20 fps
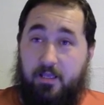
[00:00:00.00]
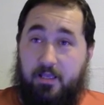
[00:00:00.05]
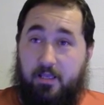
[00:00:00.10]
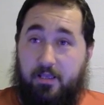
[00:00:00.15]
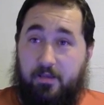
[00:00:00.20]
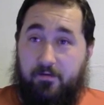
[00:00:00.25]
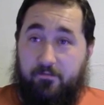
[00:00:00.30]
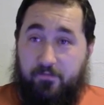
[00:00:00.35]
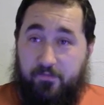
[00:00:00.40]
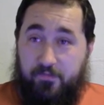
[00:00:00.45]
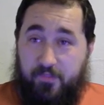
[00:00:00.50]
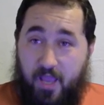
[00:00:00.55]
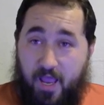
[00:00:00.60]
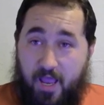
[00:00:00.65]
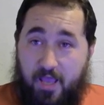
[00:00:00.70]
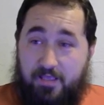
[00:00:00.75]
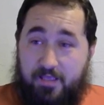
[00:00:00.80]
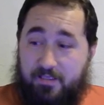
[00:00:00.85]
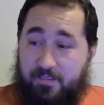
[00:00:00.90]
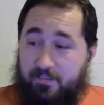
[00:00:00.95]
If two and
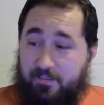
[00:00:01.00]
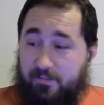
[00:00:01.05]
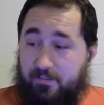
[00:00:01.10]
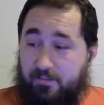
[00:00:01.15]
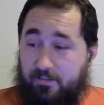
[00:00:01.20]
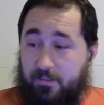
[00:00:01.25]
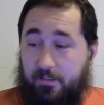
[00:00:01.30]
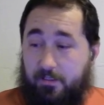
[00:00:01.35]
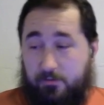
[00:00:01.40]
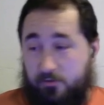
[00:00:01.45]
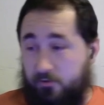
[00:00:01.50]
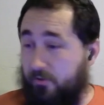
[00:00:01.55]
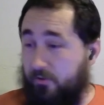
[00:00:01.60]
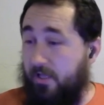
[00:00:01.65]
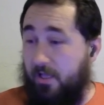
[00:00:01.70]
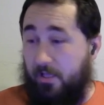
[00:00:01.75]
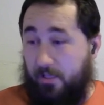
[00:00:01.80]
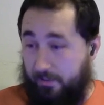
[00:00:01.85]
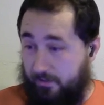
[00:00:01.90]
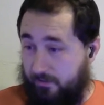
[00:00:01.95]
that, a half. yeah, two
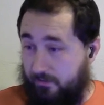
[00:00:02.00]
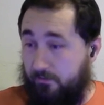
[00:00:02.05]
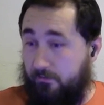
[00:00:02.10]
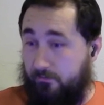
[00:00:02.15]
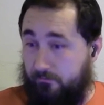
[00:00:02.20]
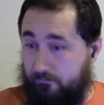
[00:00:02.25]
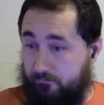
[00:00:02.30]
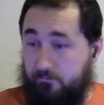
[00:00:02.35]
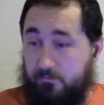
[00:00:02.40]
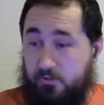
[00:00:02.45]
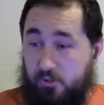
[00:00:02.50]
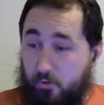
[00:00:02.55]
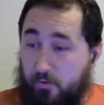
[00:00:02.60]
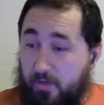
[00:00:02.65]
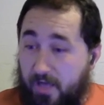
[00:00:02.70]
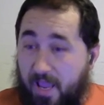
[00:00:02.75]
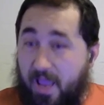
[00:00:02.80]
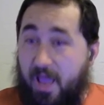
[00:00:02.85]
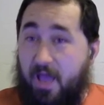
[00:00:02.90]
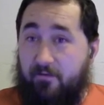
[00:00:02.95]
and like two
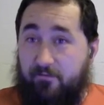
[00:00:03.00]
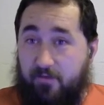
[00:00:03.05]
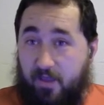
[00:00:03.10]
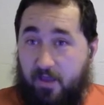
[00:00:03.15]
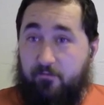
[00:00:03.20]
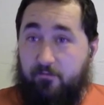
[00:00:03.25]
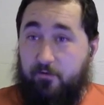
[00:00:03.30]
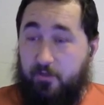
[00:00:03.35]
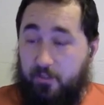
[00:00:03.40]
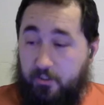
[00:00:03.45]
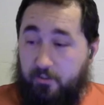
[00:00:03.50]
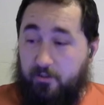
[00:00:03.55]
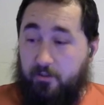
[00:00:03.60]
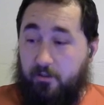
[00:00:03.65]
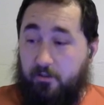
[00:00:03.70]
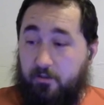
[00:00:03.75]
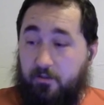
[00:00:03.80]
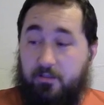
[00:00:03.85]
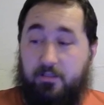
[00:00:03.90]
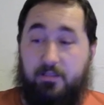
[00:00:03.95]
and a half every
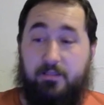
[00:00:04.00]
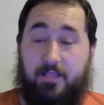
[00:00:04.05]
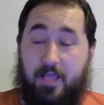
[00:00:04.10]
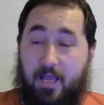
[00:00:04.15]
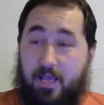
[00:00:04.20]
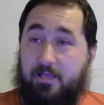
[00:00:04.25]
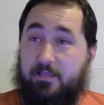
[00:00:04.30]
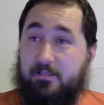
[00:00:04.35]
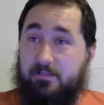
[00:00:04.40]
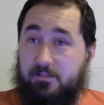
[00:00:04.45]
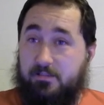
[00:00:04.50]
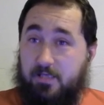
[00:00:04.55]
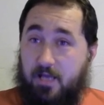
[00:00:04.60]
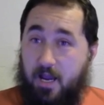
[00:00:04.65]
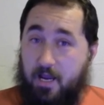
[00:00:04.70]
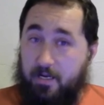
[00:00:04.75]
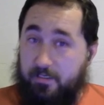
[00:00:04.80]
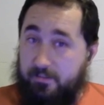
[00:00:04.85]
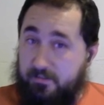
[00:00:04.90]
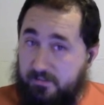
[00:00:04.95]
year. That is
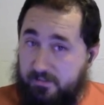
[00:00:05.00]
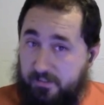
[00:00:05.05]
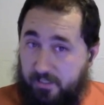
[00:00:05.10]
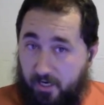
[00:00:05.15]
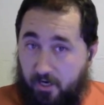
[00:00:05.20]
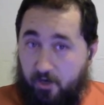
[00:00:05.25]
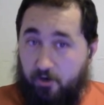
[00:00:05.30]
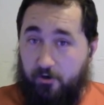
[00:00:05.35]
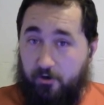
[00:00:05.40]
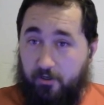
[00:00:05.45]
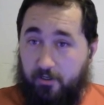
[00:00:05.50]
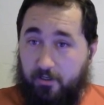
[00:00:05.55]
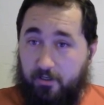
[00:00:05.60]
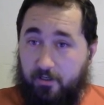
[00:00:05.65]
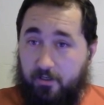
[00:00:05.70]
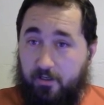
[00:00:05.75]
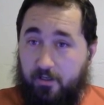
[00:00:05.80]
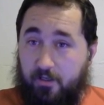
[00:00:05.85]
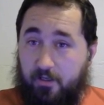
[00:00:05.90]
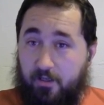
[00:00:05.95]
kind of scary.
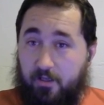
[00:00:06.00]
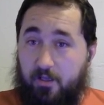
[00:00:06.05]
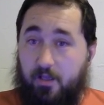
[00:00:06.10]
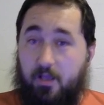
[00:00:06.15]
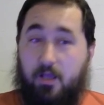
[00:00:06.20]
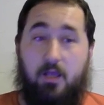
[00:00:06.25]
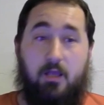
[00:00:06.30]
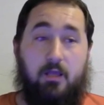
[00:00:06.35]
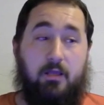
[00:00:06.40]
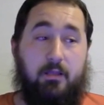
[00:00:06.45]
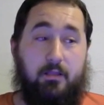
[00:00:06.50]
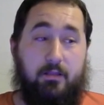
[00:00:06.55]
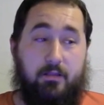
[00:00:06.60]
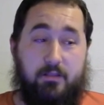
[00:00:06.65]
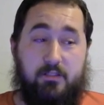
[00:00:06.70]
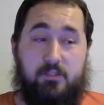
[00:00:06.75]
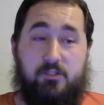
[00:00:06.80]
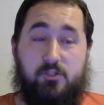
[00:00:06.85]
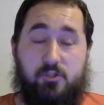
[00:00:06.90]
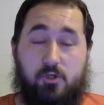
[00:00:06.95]

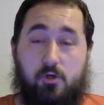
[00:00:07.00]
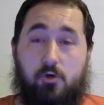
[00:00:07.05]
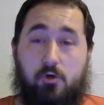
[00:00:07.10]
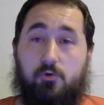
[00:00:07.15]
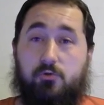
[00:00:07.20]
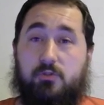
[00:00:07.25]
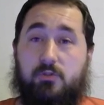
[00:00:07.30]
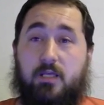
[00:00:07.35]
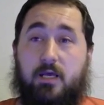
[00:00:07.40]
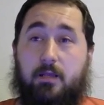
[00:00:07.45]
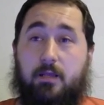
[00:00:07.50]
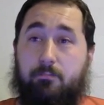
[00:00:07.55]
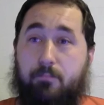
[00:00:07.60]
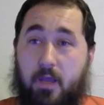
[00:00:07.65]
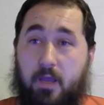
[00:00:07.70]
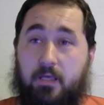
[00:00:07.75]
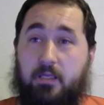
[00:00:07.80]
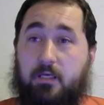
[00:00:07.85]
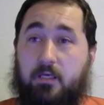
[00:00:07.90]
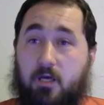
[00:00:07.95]
This shows that
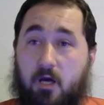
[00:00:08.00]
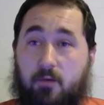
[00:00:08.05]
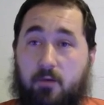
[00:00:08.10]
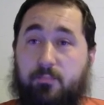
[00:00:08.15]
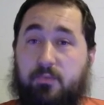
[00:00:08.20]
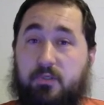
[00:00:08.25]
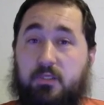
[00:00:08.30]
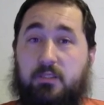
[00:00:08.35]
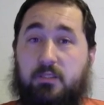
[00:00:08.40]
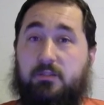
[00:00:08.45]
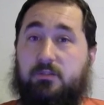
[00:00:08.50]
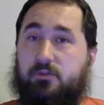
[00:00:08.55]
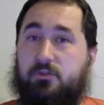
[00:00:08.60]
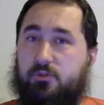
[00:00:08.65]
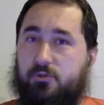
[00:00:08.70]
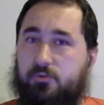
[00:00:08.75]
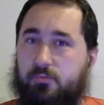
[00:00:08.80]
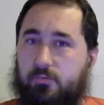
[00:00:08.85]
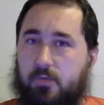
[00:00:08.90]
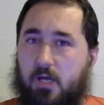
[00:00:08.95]
many companies
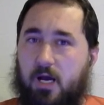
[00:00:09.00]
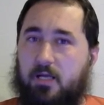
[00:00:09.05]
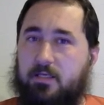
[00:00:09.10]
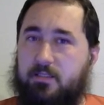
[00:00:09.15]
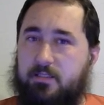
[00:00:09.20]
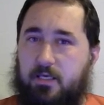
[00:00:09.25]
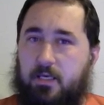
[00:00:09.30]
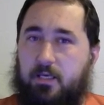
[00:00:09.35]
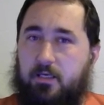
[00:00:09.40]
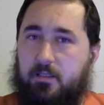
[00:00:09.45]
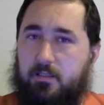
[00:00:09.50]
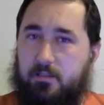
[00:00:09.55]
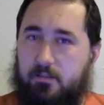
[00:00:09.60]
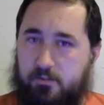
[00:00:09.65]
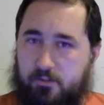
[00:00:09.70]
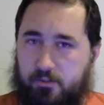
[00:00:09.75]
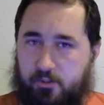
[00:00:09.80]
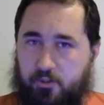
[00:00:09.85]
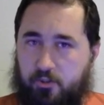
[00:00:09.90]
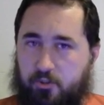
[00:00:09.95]
do not take
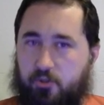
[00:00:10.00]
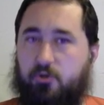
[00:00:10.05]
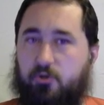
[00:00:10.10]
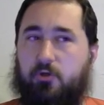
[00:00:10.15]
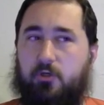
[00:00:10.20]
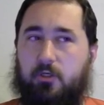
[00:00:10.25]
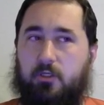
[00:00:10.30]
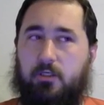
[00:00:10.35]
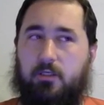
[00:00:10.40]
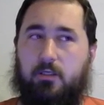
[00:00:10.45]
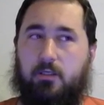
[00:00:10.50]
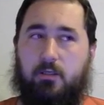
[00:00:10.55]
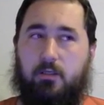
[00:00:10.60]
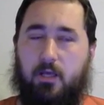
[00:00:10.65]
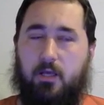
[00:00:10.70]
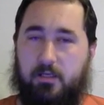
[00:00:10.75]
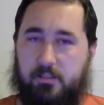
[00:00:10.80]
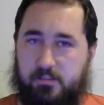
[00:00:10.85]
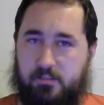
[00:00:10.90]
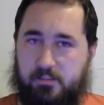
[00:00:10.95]
security
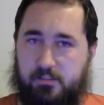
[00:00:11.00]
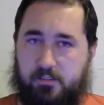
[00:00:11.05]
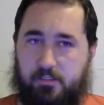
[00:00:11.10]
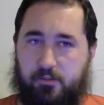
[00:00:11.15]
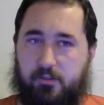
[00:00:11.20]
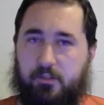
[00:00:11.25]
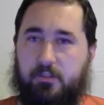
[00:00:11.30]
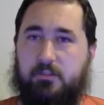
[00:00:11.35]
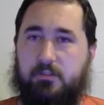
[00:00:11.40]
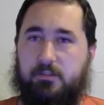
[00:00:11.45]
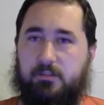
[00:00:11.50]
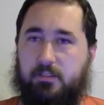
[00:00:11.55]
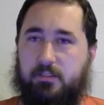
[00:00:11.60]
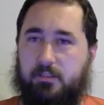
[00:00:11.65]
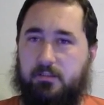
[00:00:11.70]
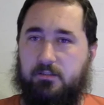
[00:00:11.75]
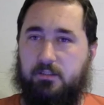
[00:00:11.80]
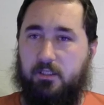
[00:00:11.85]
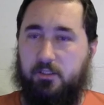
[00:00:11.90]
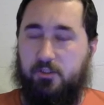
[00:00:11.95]
as seriously
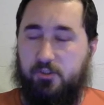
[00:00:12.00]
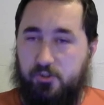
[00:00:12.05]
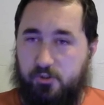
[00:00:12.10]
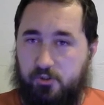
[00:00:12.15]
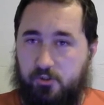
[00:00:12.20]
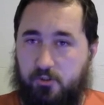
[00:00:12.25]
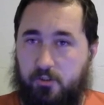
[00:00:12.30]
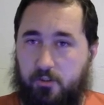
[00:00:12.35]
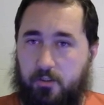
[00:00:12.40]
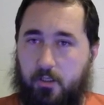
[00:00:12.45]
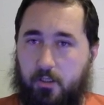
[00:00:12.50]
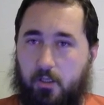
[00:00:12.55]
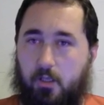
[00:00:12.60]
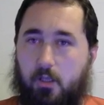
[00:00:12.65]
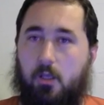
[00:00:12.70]
as they should,